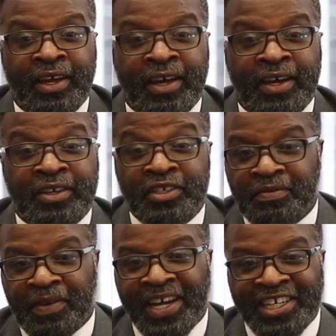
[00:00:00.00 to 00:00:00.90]

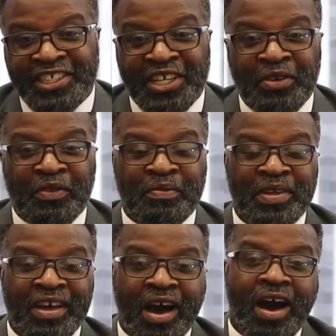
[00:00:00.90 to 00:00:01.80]
newsflash, it will
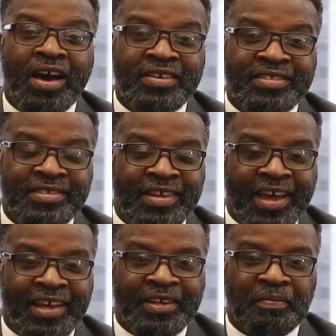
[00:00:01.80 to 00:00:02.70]
be on
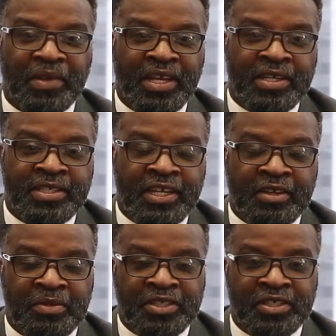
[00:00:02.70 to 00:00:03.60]
site in the City
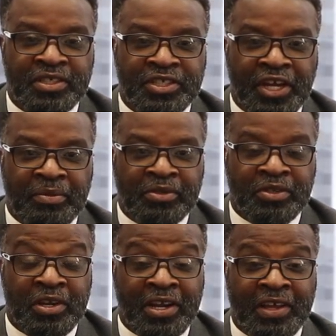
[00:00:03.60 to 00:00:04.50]
Commission chambers
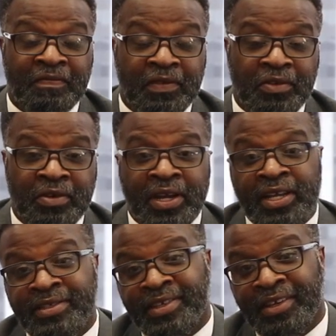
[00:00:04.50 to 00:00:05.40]
on the ninth floor
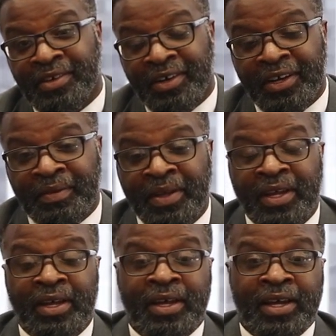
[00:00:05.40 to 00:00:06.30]
at City Hall.
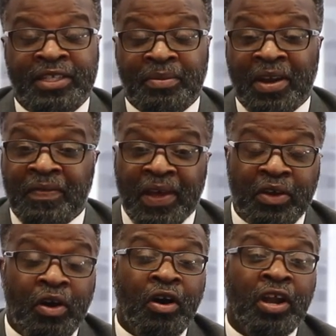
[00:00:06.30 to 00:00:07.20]
As a matter of
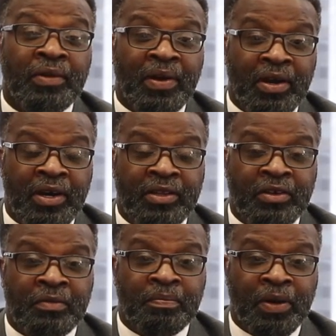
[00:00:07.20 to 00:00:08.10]
fact, all of our
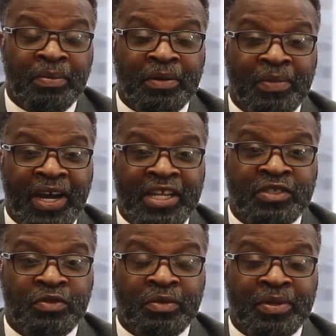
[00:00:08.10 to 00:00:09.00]
other public
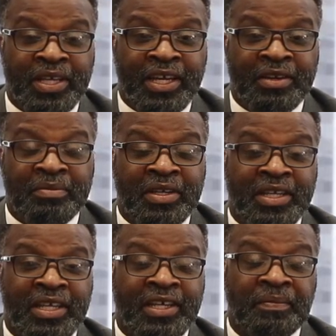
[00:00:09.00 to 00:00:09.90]
bodies will begin
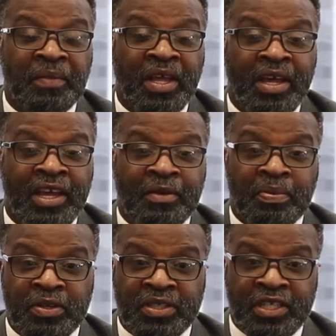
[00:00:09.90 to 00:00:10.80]
meeting in
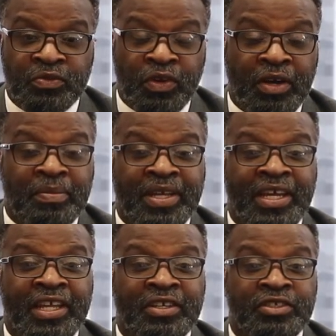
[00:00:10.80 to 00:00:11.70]
person as well
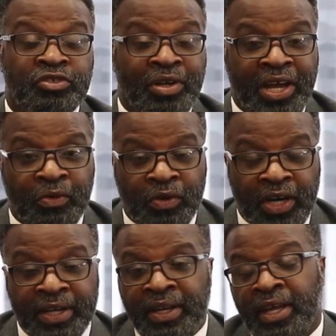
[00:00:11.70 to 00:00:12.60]
beginning July
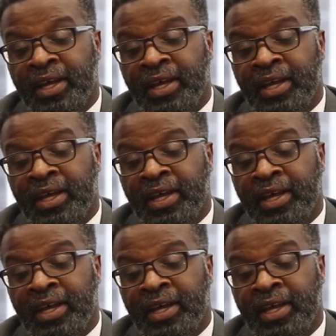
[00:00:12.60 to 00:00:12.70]
1.